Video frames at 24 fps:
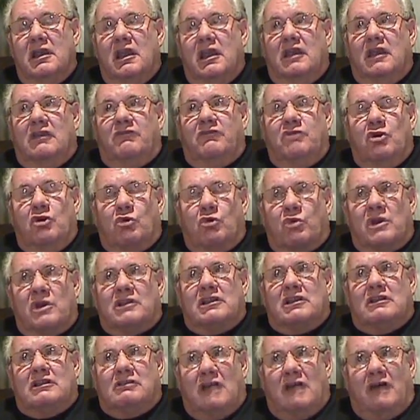And if you
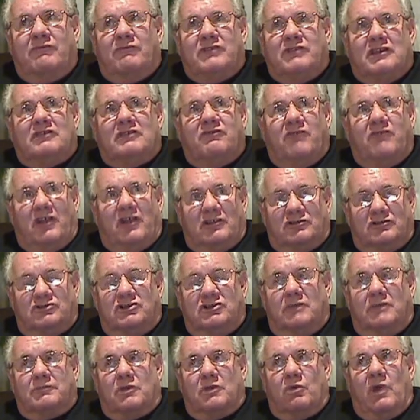really love this
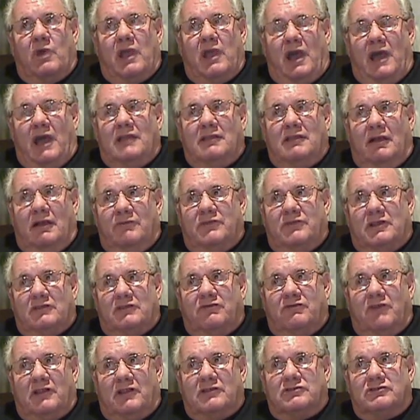fellowship the way I love this
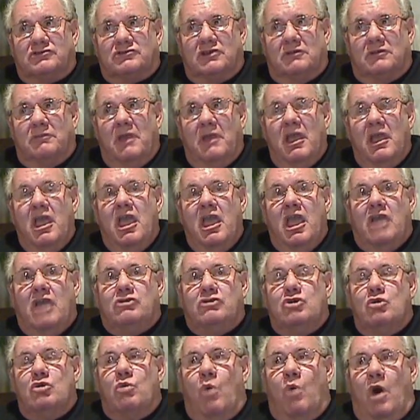fellowship,
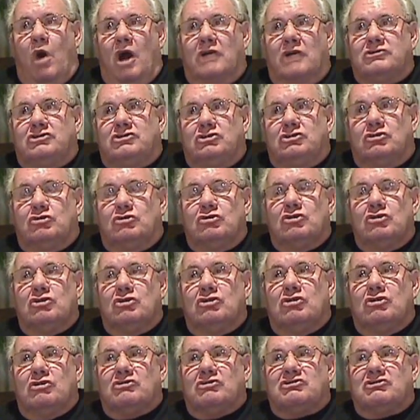and you want to
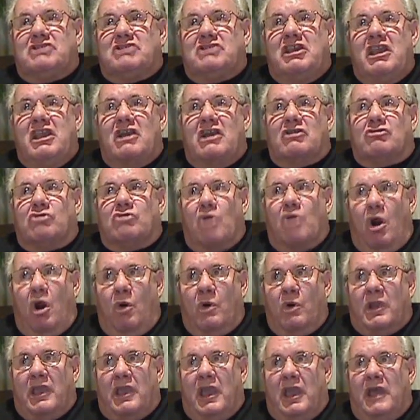see it
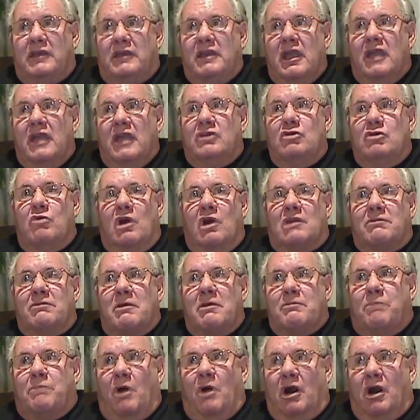grow again, and you want to
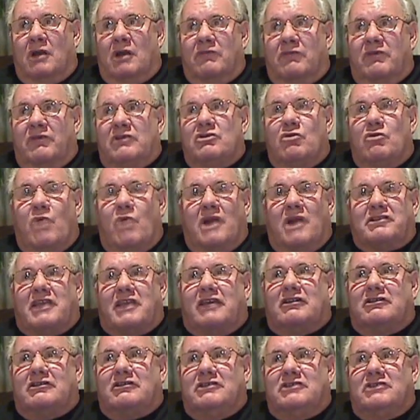be part of it, and you want
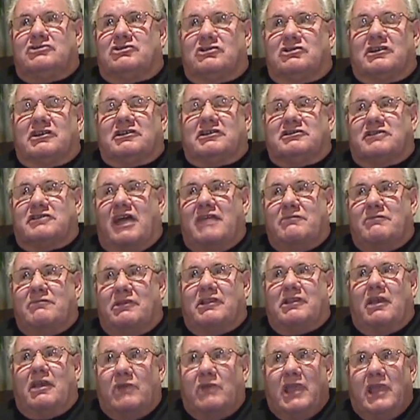that initial
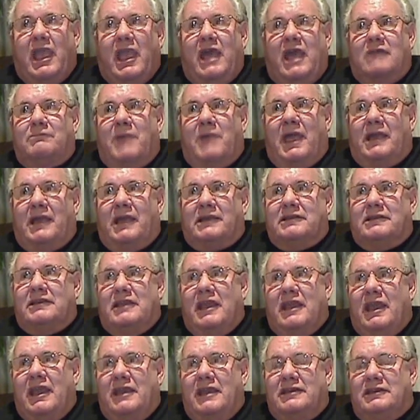excitement that we had back in
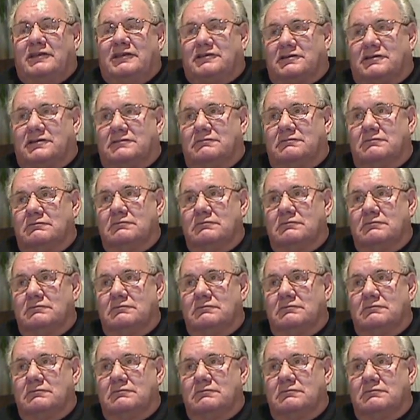the 80s,